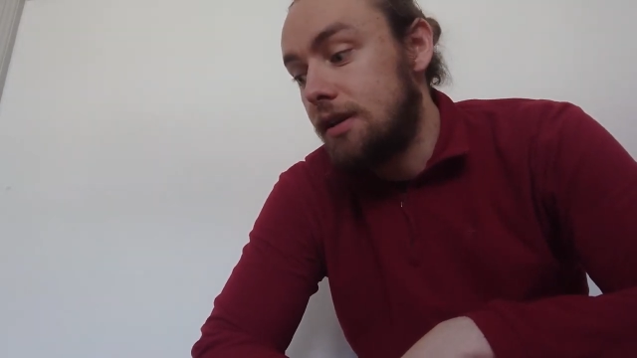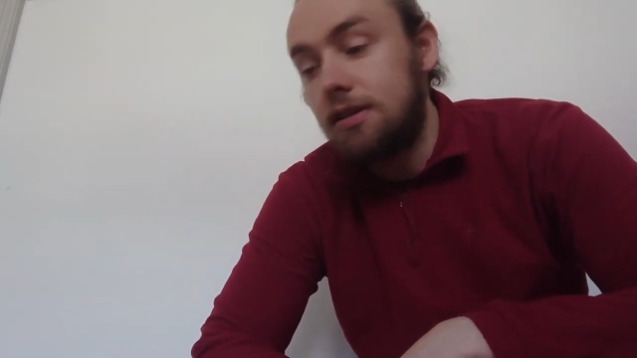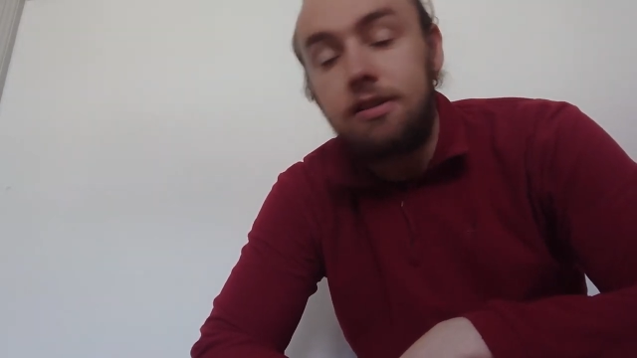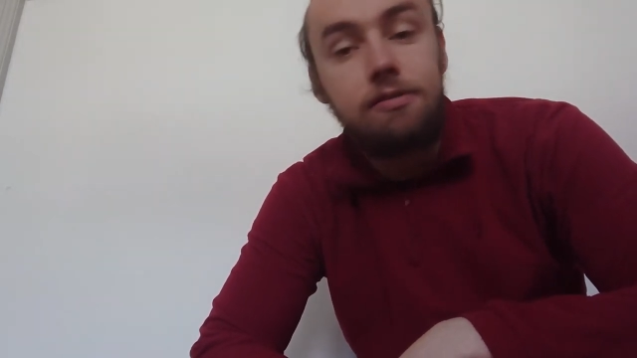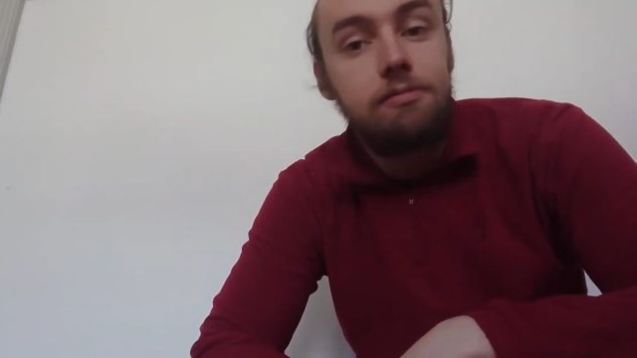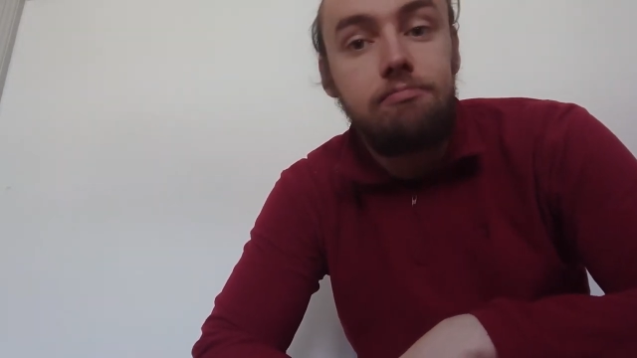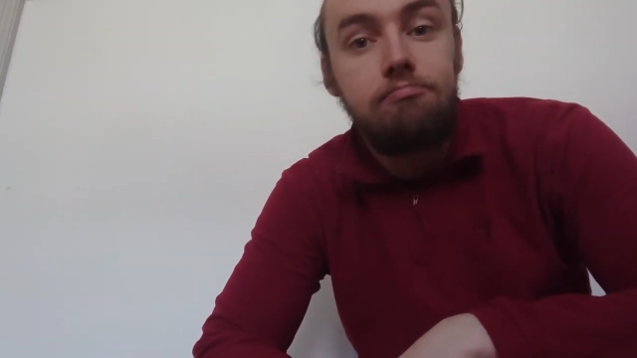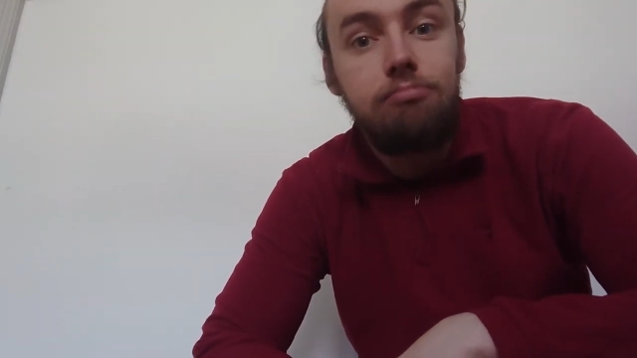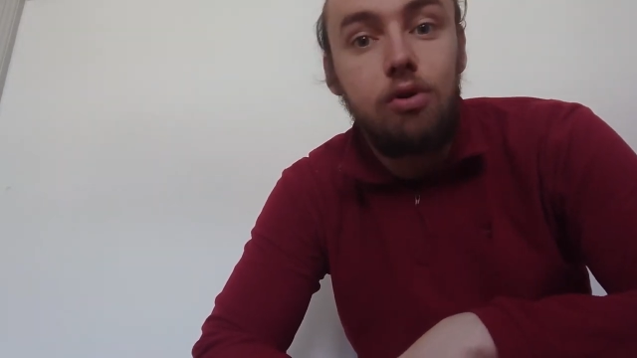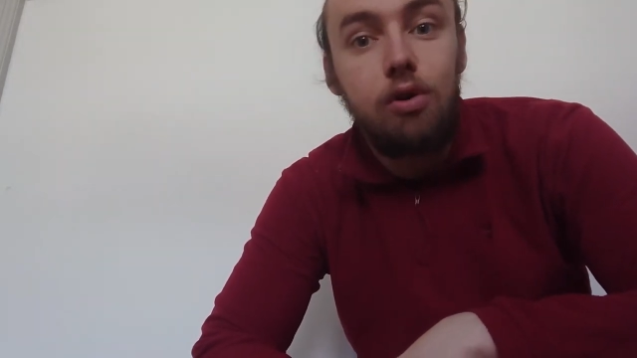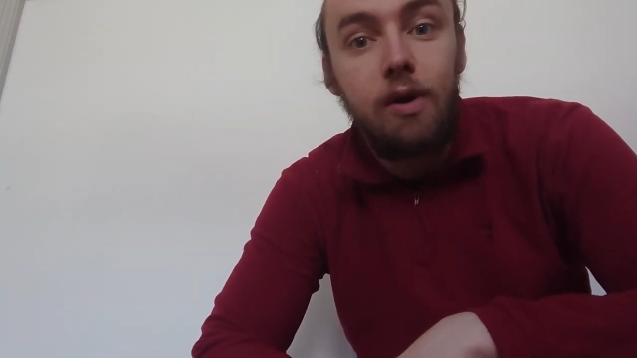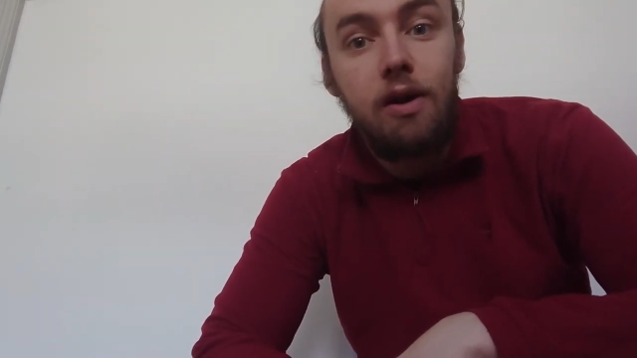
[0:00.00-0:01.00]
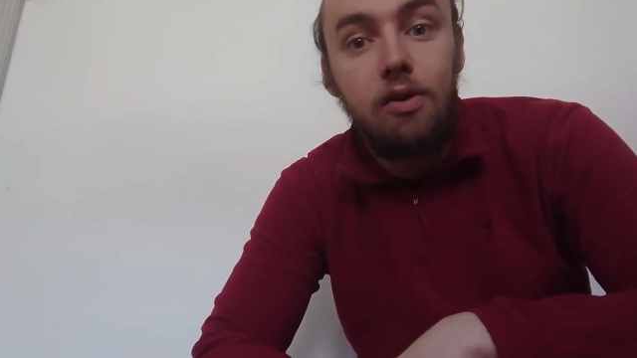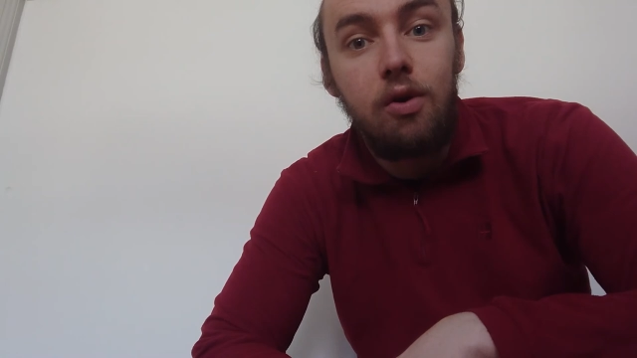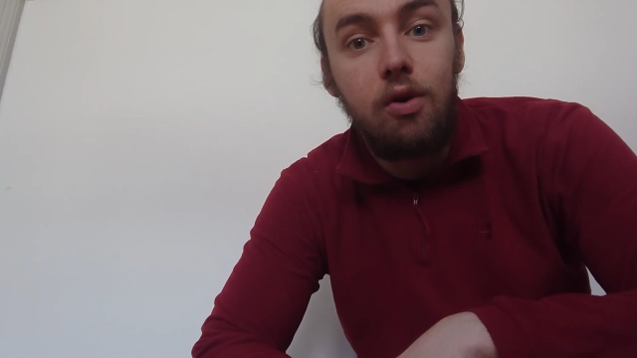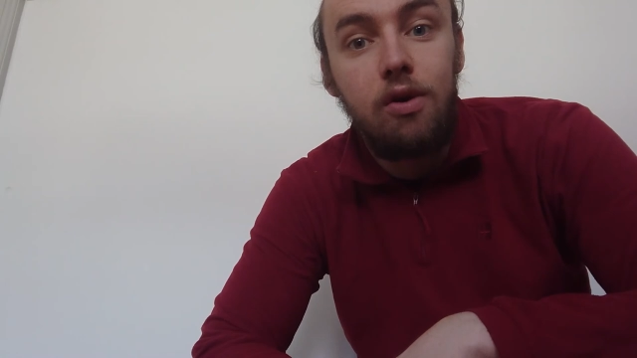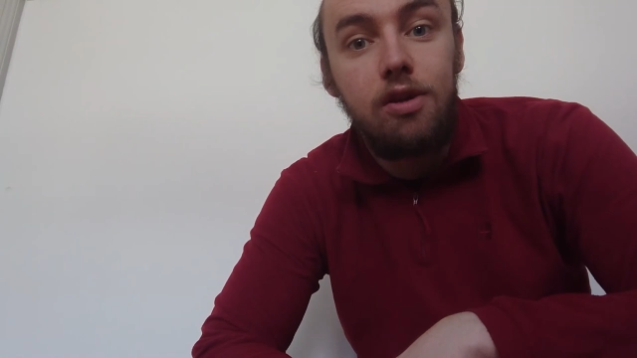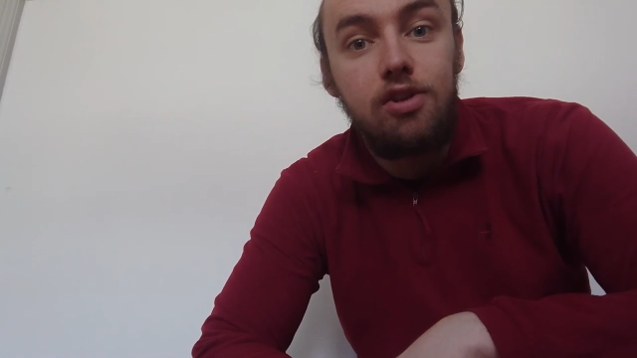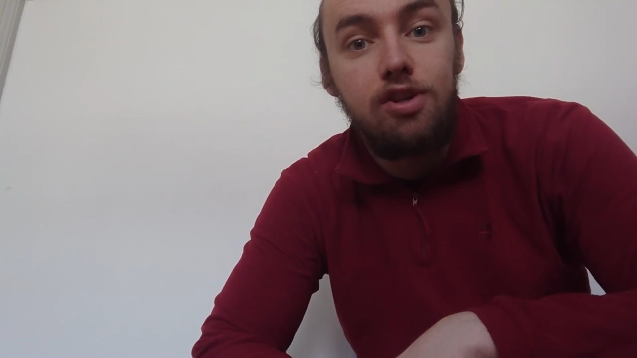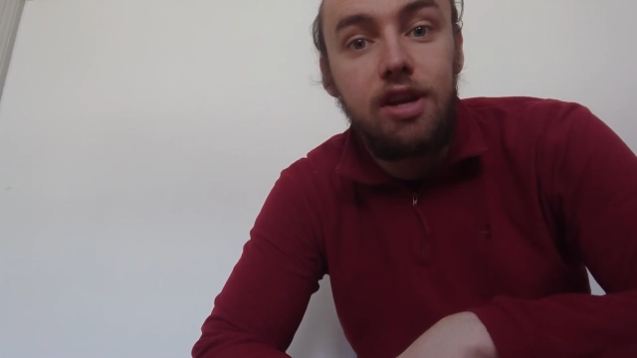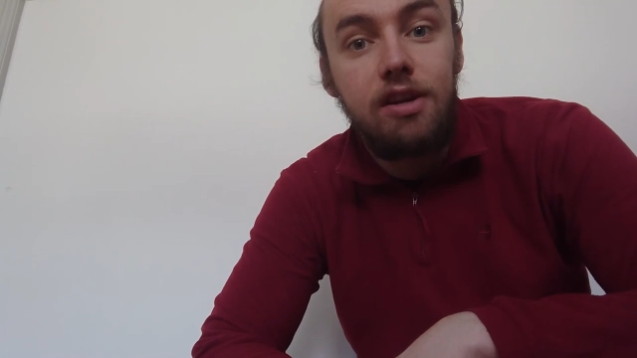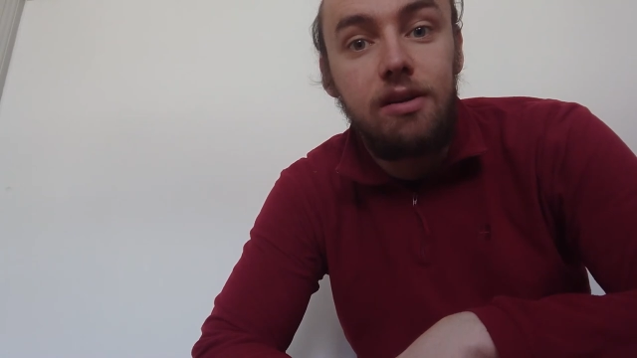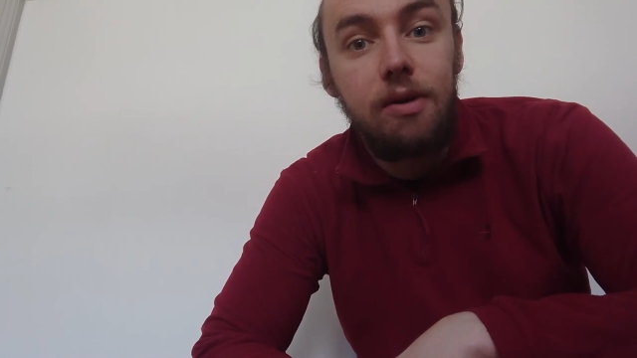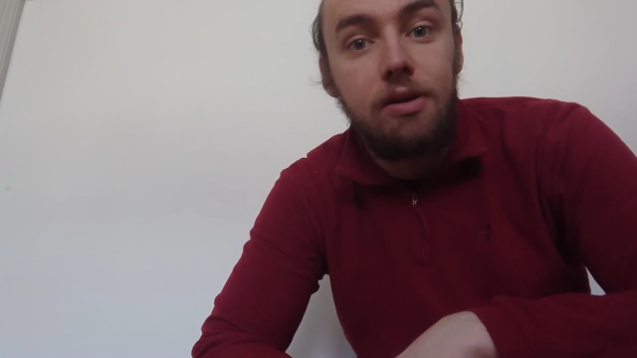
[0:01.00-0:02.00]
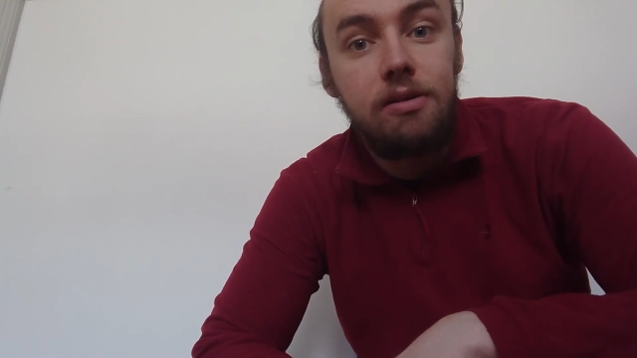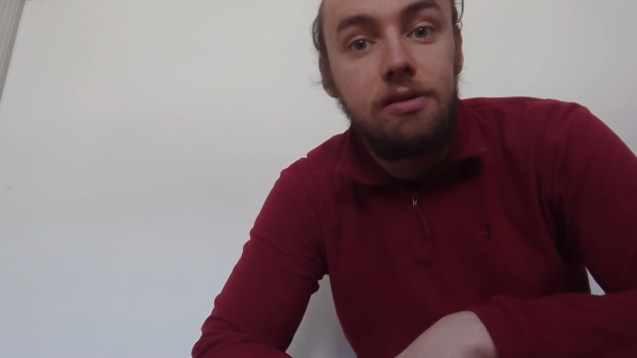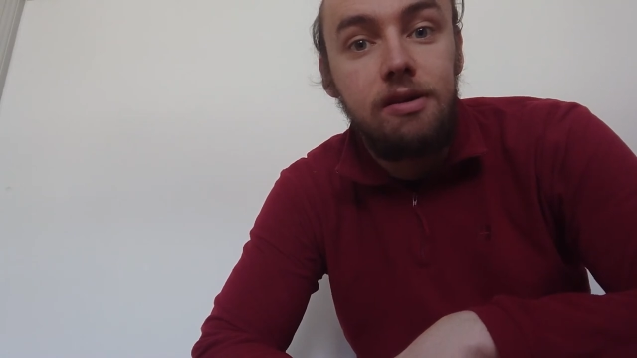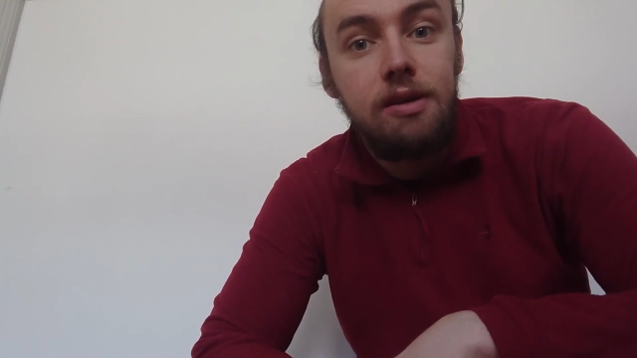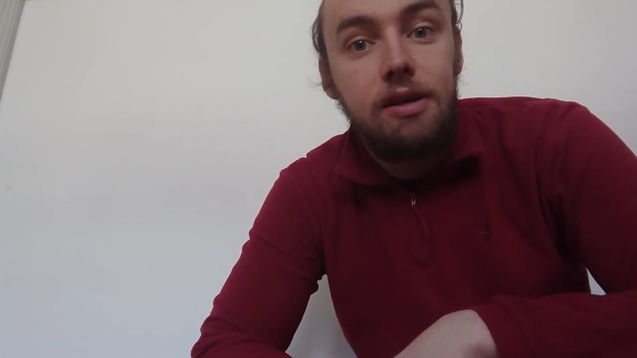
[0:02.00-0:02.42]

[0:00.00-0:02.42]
gets more well known and shared among